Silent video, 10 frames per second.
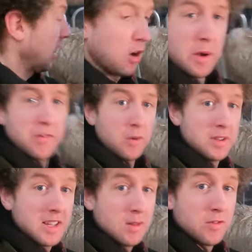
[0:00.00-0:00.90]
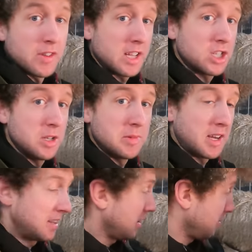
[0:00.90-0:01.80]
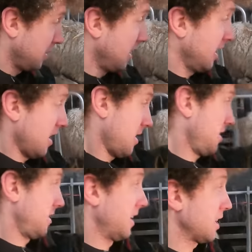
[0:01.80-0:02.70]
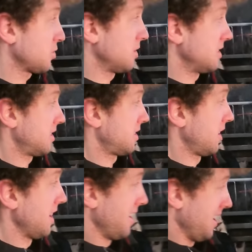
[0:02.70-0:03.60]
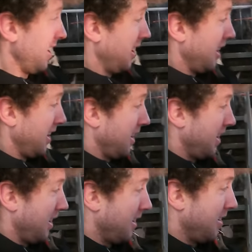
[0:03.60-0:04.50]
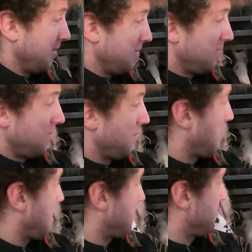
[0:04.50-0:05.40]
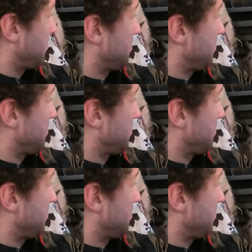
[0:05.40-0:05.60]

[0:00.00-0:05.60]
I got away for one day and we've got this sheep tied up, and the next one's Oh,